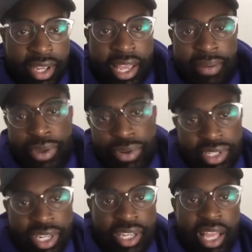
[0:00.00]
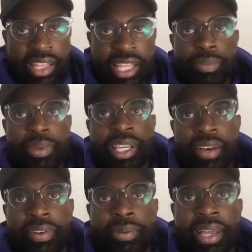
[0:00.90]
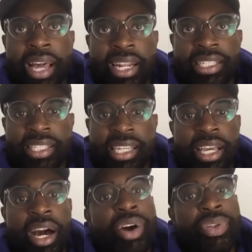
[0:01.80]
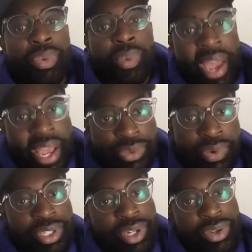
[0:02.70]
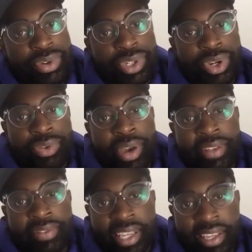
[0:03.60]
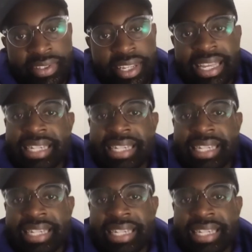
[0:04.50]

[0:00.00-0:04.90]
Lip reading: music, I think it'd be good for them to kind of see other ways in which you can use your creative gifts,